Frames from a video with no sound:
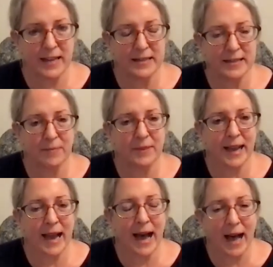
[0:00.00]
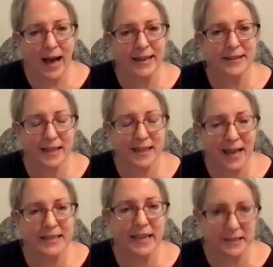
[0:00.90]
something higher to
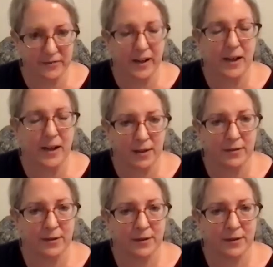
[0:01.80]
identify with.